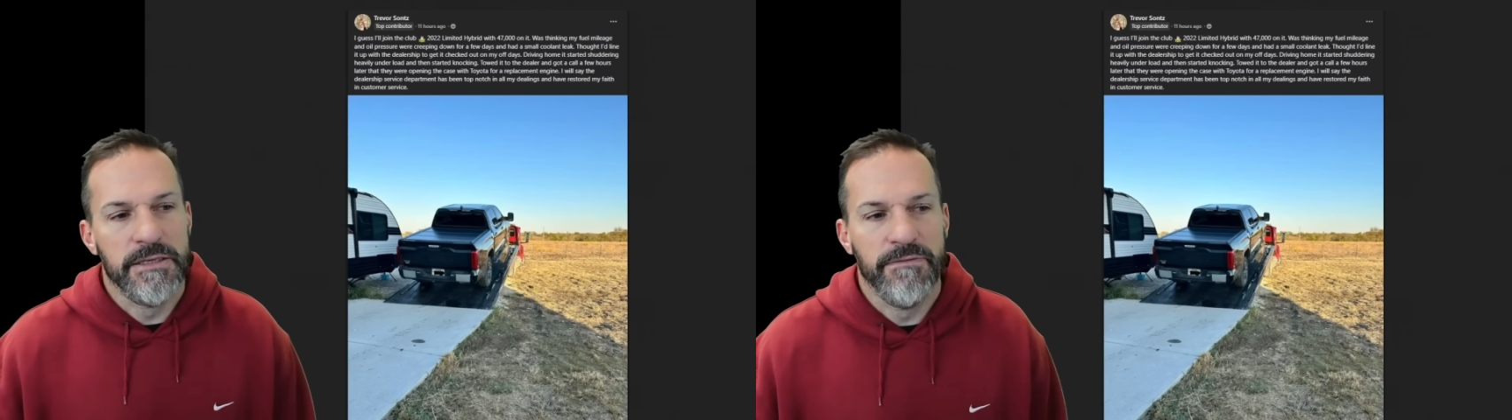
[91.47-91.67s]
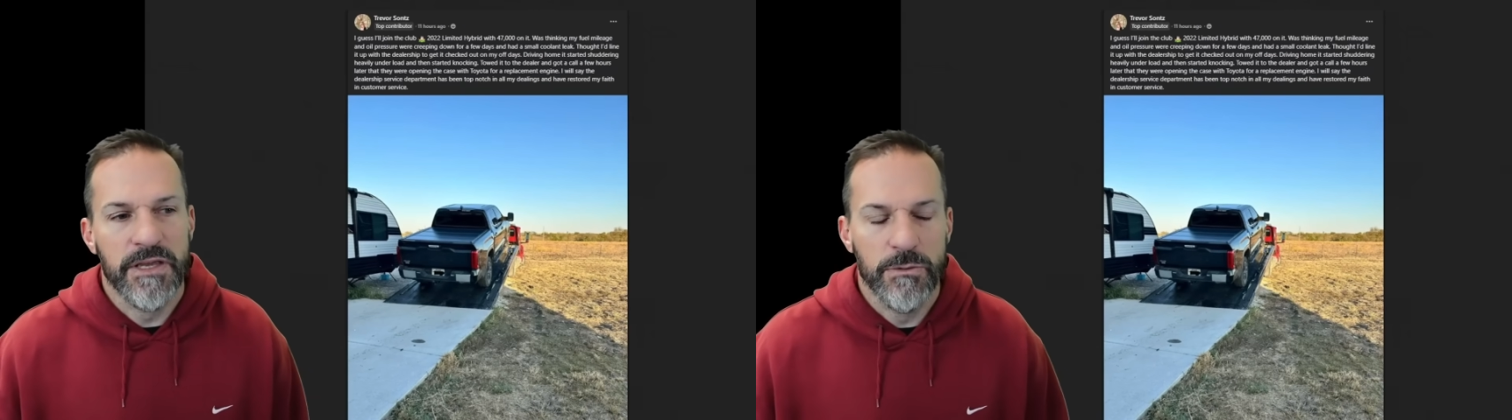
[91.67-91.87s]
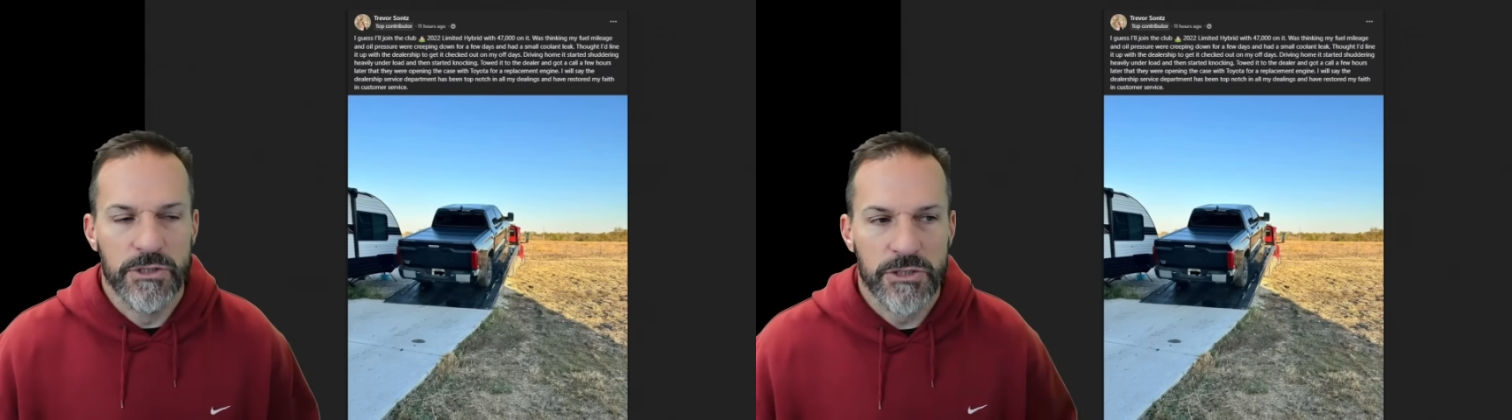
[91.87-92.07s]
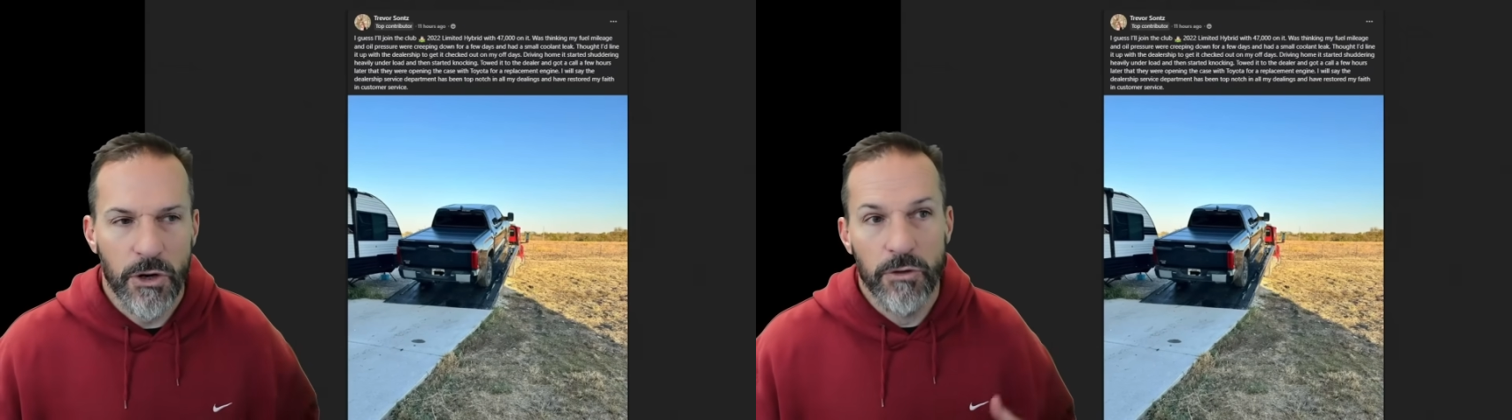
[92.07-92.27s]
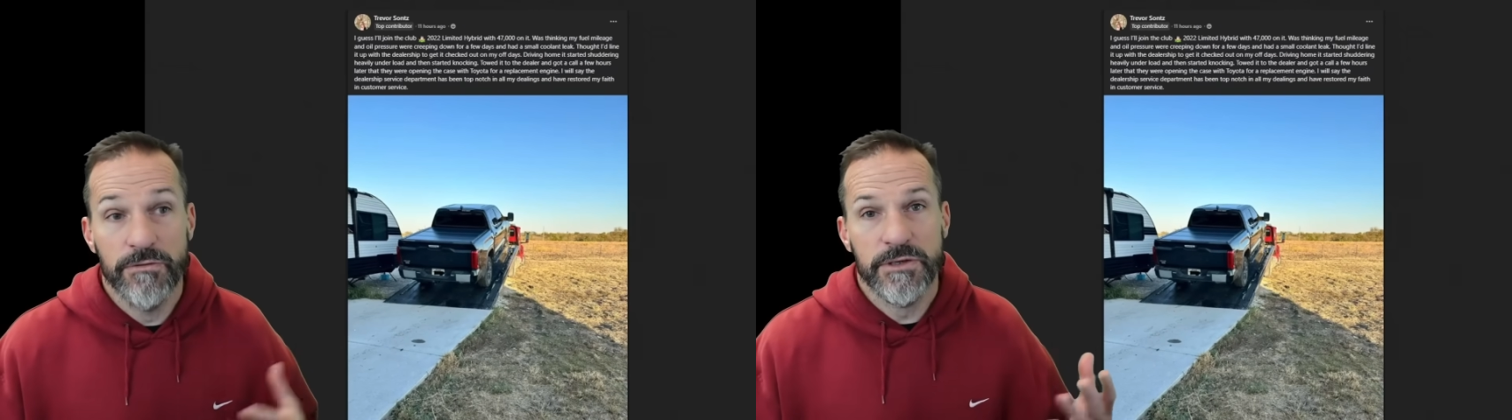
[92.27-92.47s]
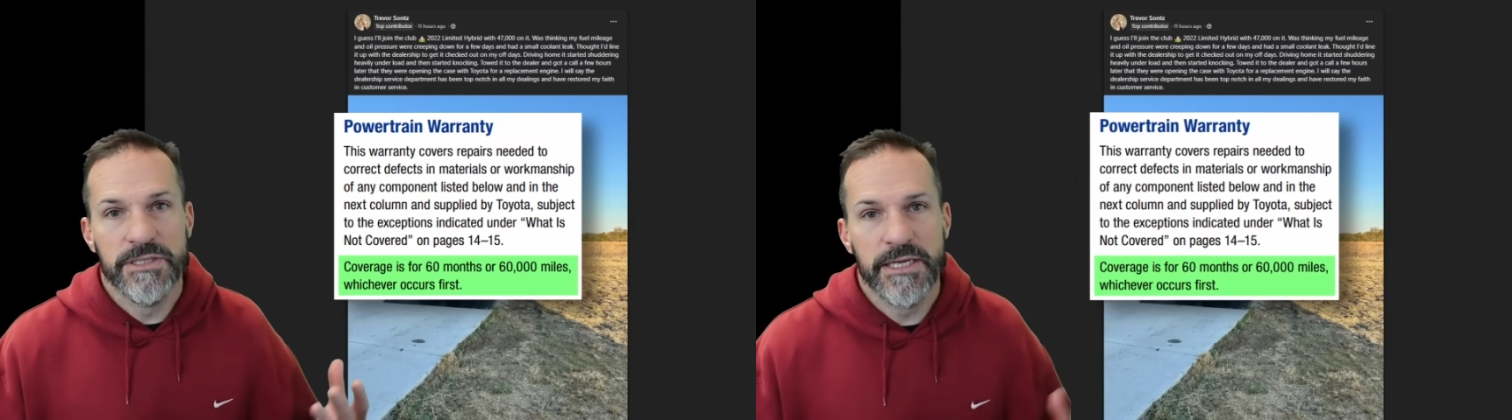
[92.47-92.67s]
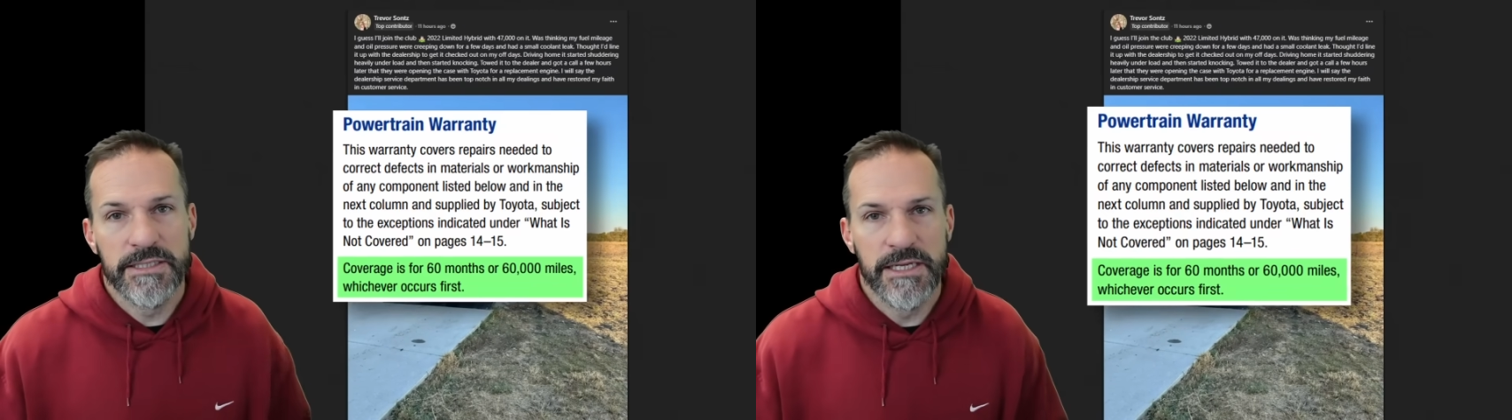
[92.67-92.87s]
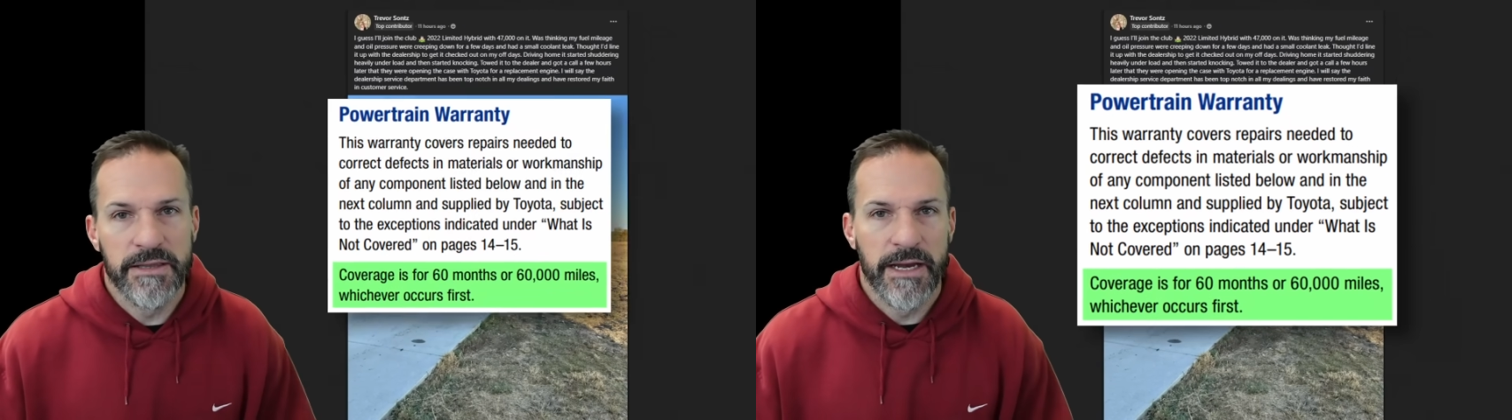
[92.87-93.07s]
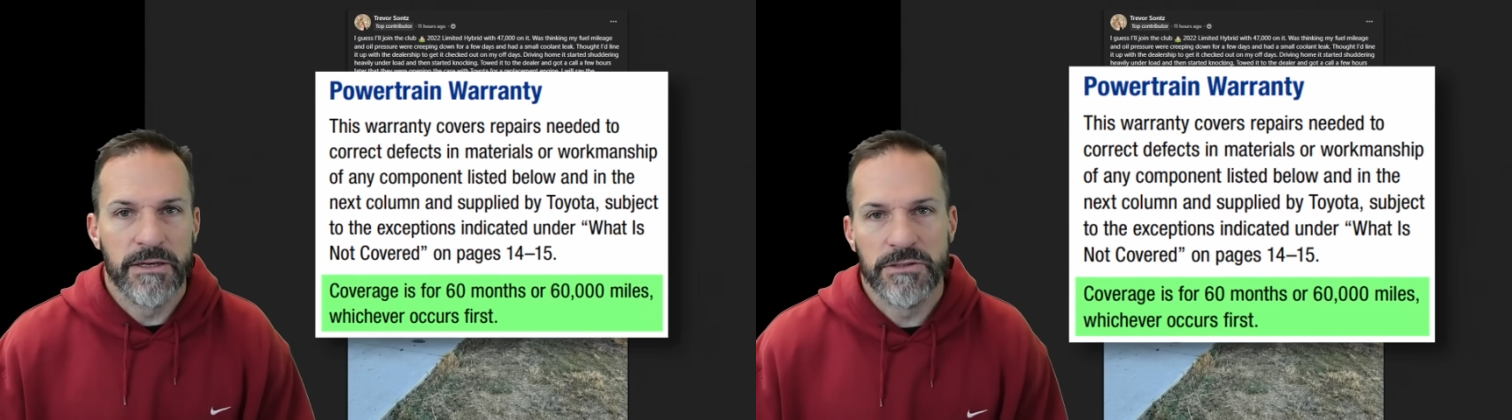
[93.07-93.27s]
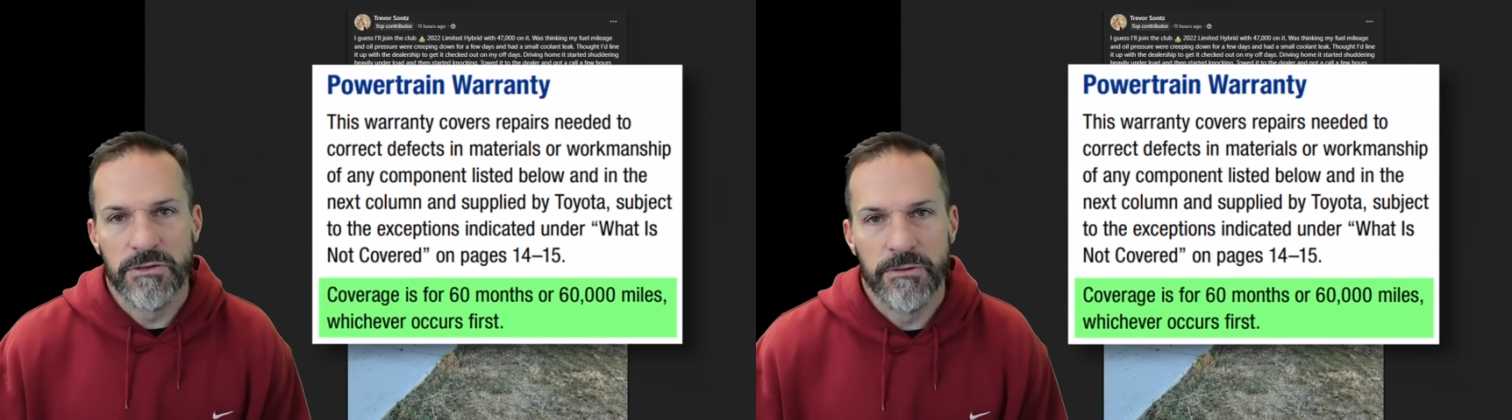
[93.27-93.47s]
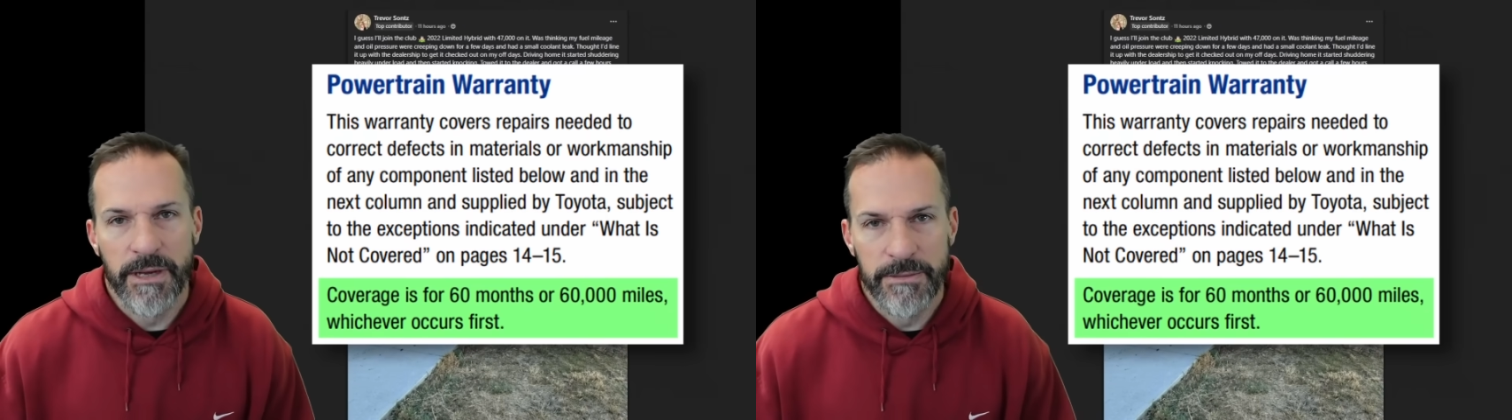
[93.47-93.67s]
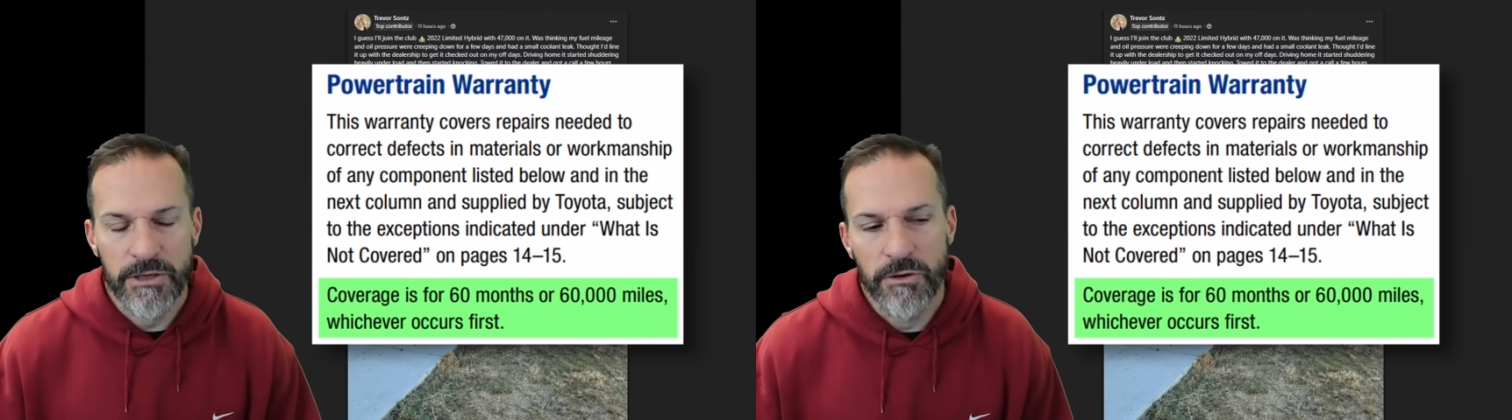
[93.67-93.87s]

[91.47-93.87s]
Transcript: if he was over 60,000 or maybe